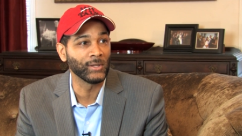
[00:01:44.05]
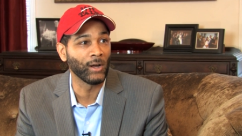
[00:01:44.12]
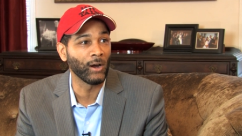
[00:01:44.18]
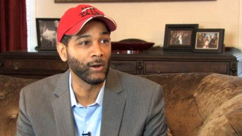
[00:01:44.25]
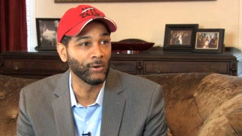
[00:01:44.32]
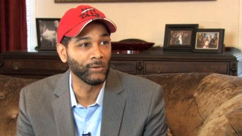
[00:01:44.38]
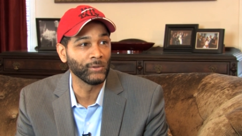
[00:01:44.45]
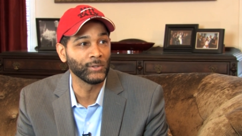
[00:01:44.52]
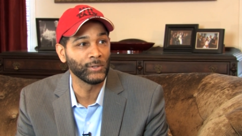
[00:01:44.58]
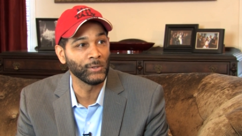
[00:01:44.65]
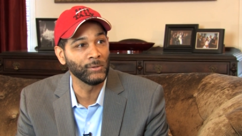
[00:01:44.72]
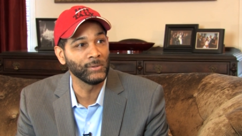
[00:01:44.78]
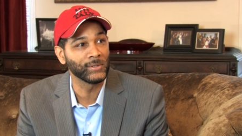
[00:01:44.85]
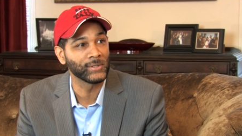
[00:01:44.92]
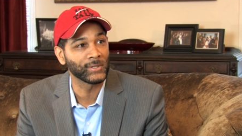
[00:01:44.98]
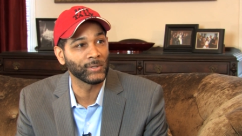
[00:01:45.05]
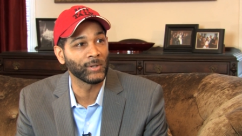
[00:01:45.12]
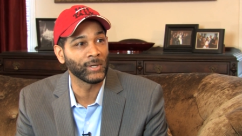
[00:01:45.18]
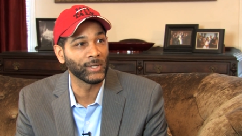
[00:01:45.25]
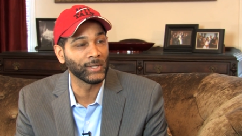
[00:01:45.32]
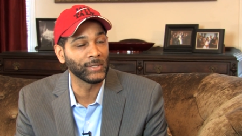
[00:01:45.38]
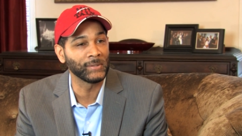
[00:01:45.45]
the, harder of the two, and
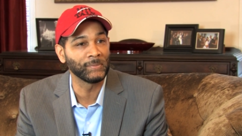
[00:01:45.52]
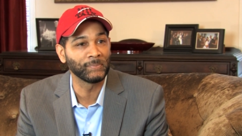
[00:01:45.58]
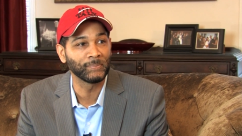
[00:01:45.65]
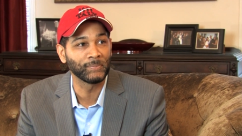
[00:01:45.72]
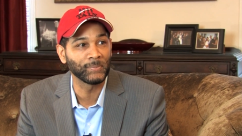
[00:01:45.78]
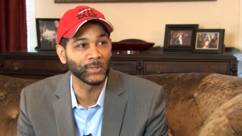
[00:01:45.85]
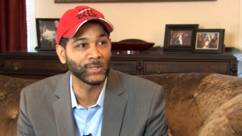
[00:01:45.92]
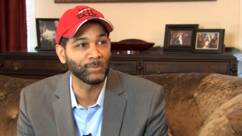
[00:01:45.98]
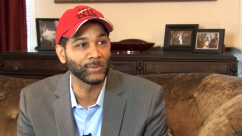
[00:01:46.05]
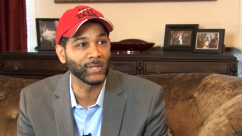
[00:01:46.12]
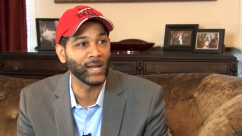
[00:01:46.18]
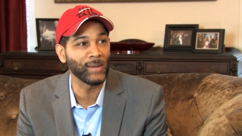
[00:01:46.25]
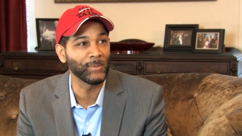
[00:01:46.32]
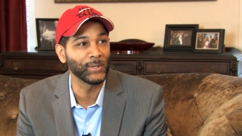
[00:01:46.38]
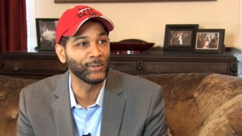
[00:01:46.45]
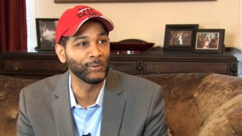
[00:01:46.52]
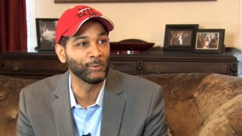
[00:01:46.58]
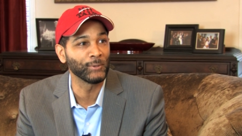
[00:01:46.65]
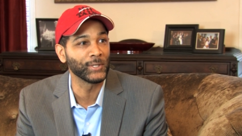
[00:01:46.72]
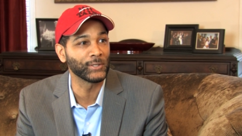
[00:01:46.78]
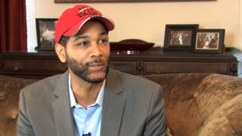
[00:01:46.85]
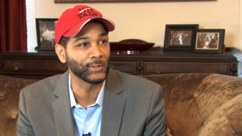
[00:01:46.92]
so I put some time into
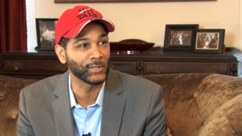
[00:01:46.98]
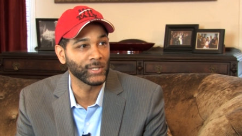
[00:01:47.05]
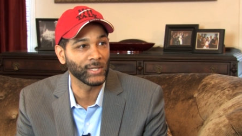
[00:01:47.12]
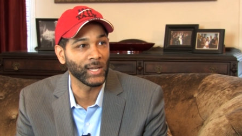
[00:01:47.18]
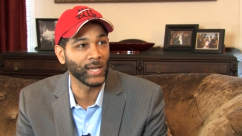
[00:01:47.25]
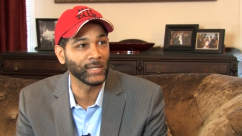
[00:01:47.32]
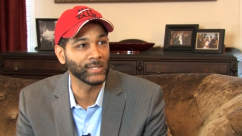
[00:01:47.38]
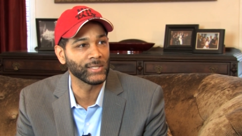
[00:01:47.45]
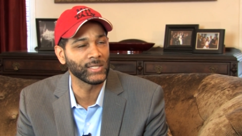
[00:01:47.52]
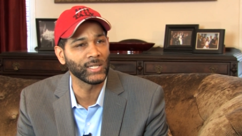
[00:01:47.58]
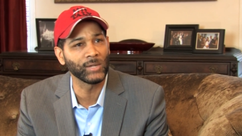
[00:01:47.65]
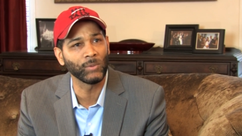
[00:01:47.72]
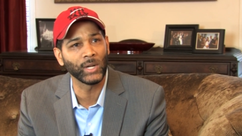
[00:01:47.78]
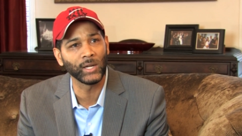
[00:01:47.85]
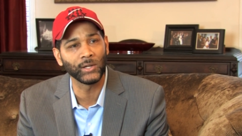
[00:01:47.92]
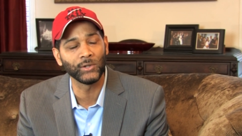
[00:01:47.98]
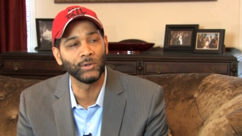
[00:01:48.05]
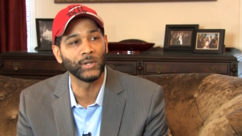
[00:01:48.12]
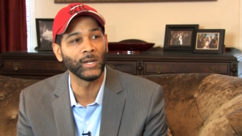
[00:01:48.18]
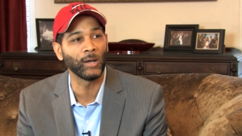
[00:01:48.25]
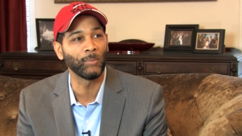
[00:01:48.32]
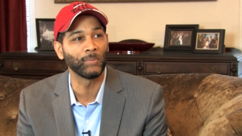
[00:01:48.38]
researching that and seeing what I could
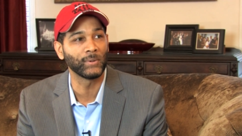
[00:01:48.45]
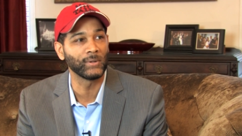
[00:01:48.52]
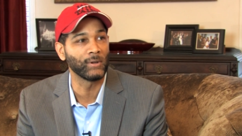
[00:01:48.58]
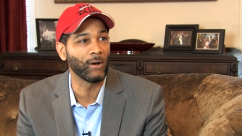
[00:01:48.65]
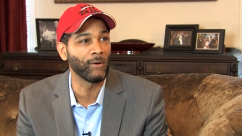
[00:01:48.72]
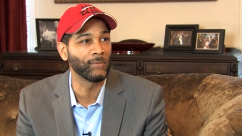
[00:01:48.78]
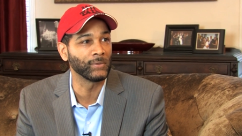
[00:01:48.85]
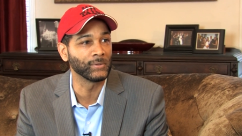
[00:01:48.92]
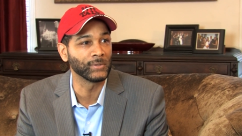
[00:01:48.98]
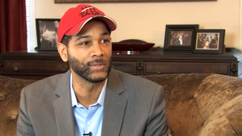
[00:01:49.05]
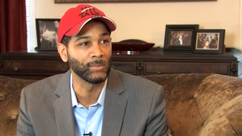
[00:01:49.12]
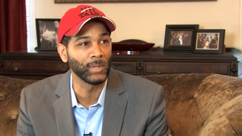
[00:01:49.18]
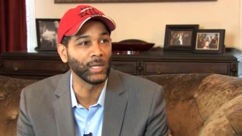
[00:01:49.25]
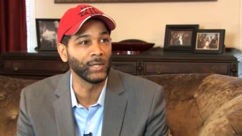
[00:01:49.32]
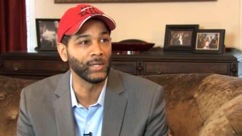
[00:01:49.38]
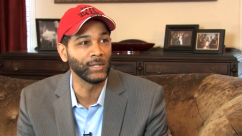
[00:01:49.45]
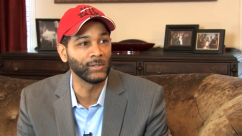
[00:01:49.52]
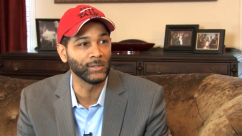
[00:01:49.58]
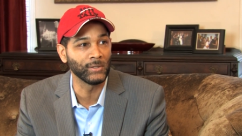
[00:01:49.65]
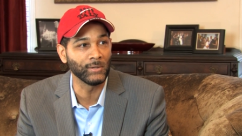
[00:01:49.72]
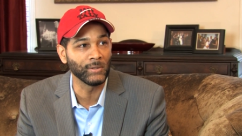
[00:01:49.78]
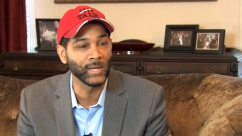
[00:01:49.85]
do to help golfers' ability
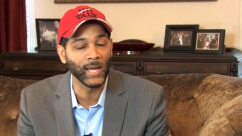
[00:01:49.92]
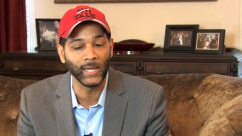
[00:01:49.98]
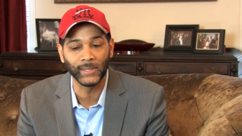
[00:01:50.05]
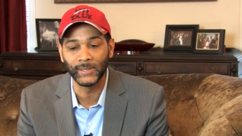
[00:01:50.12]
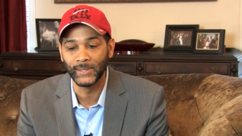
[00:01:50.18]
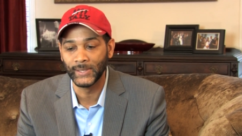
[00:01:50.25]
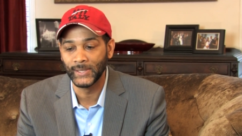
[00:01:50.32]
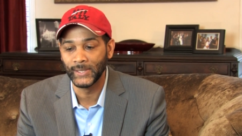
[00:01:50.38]
to do that.